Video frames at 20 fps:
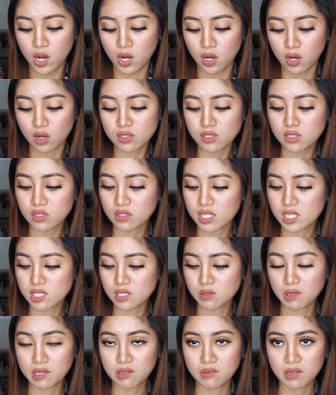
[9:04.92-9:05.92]
Also,
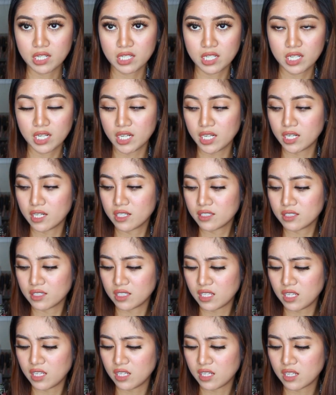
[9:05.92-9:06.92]
this one right here,
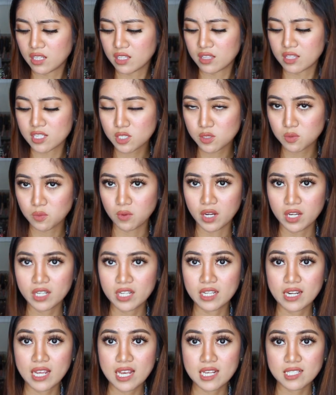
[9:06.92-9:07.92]
this one,
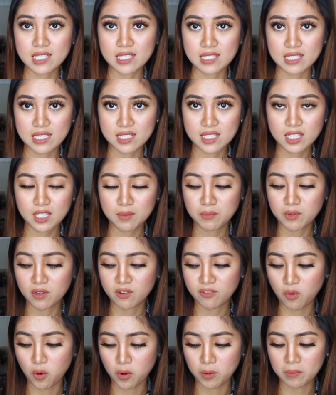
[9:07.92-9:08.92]
it has a decent
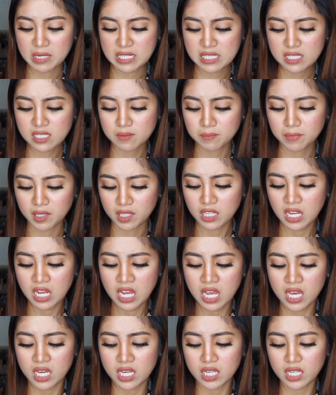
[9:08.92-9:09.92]
performance, but
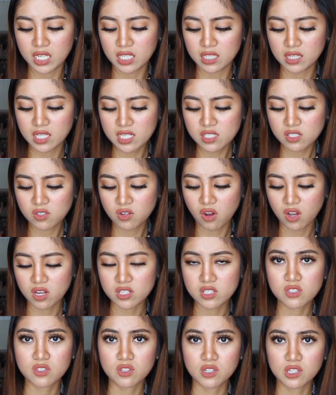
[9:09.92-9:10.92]
this
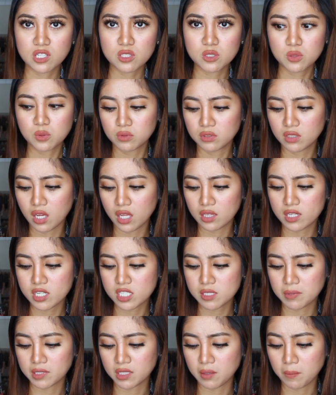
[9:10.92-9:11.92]
costs
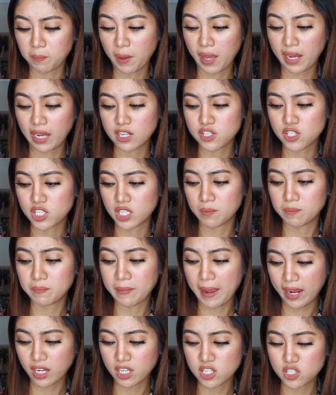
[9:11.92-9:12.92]
$32, but the
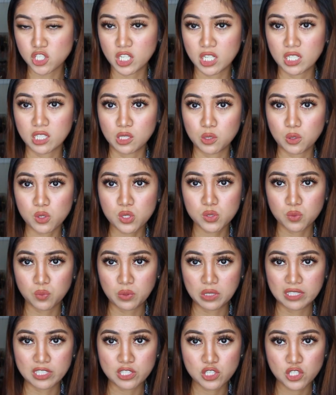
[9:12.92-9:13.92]
packaging looks
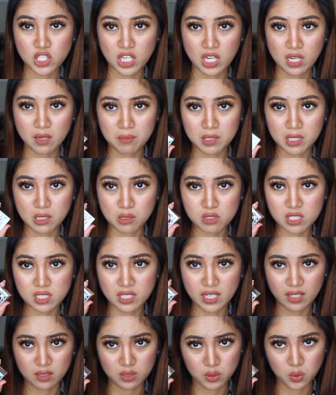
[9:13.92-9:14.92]
really cheap. It looks
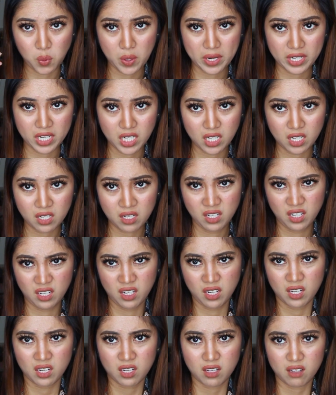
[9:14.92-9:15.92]
like
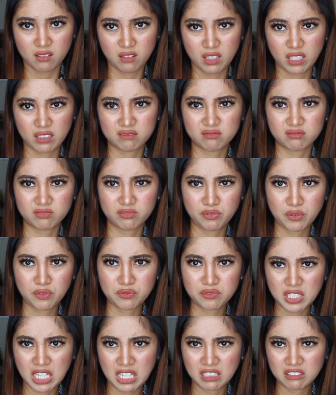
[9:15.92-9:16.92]

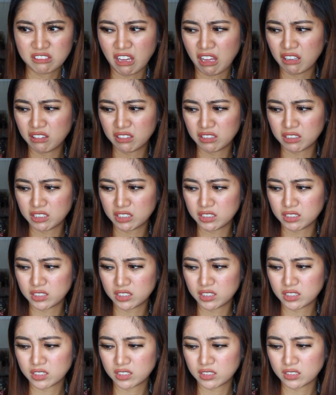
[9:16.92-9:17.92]

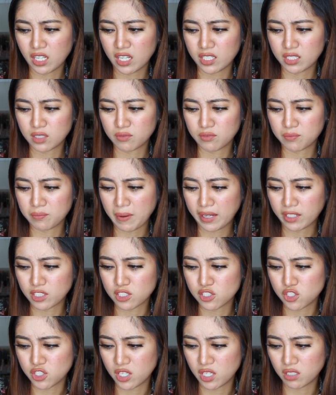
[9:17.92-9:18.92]
$15 kind of
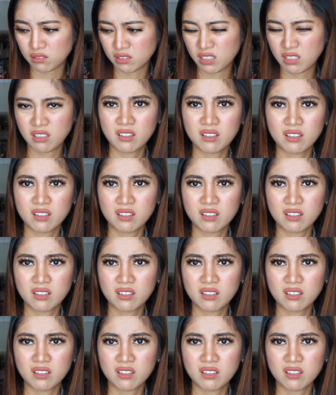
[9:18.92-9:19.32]
packaging.